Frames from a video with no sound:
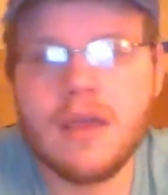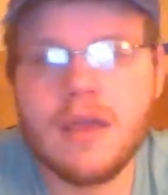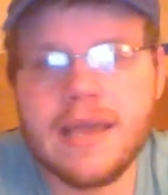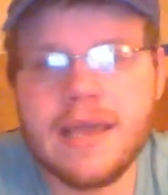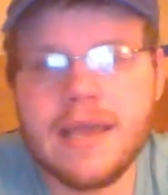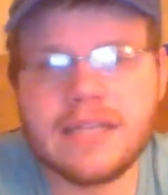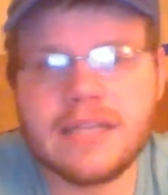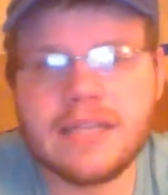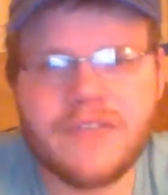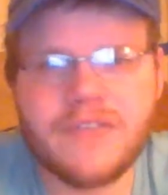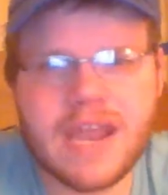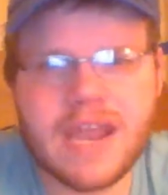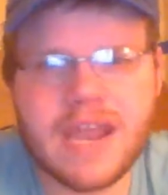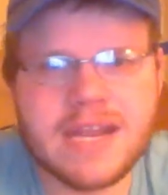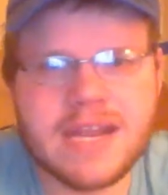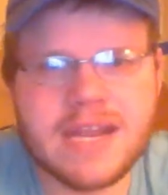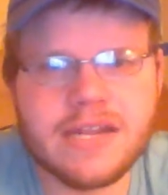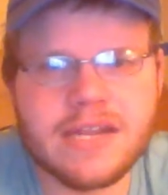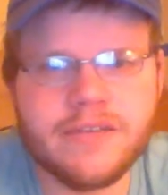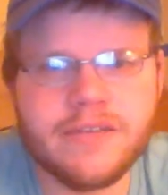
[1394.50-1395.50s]
It's a thing I
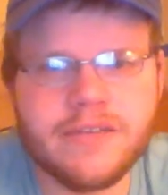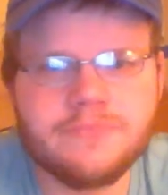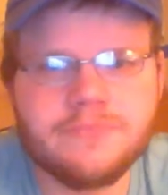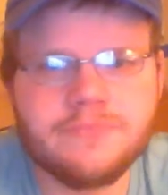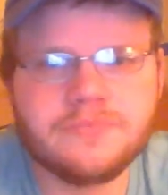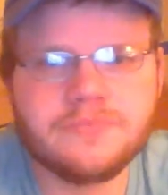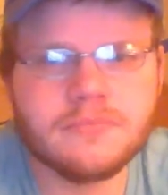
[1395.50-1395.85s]
need to do.